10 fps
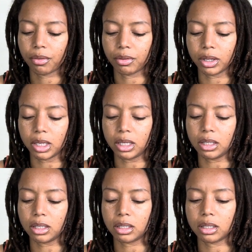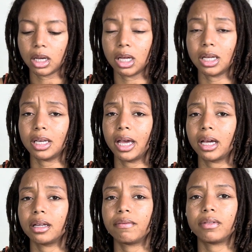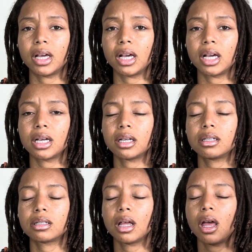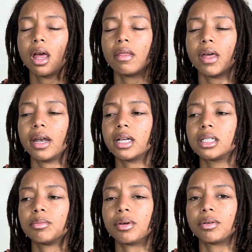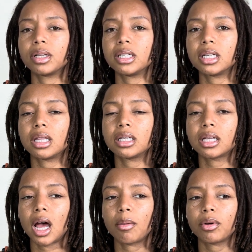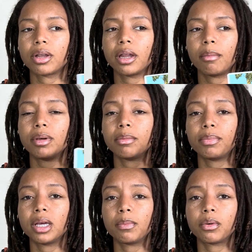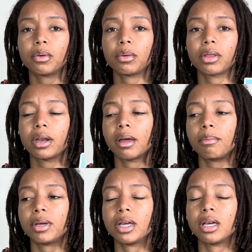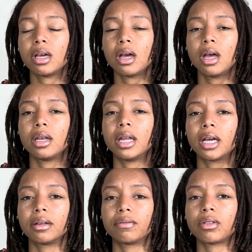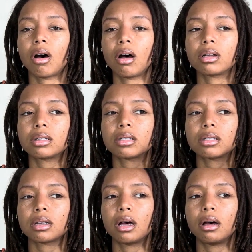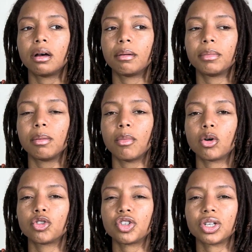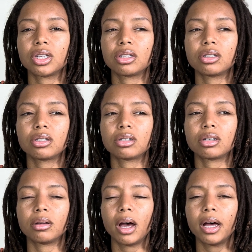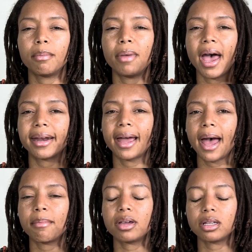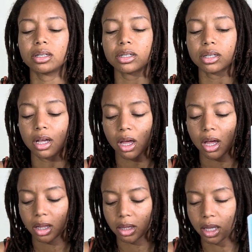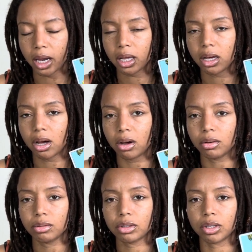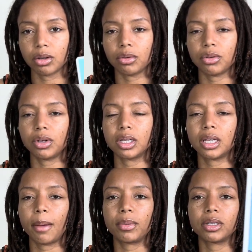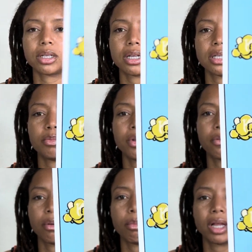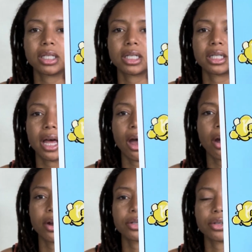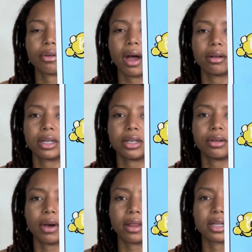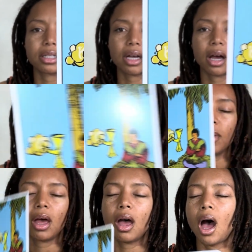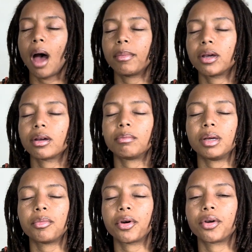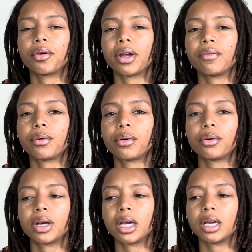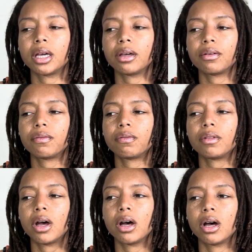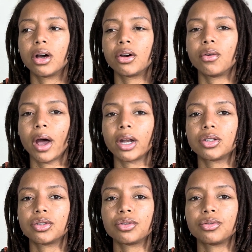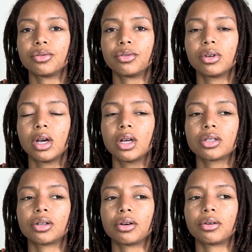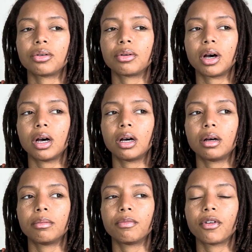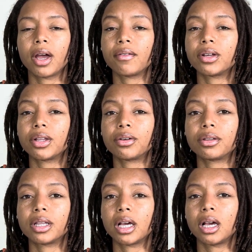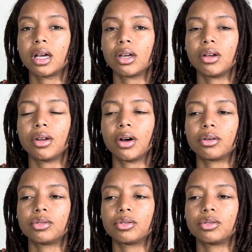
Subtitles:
Release any negative things that needs to be released at this time, whether that be people, whether that be negative thoughts, emotions, bad habits. Let it go so you can tap into these beautiful blessings that are surrounding you at this time. I'm hearing be more grateful and give gratitude. So for every little thing, you know,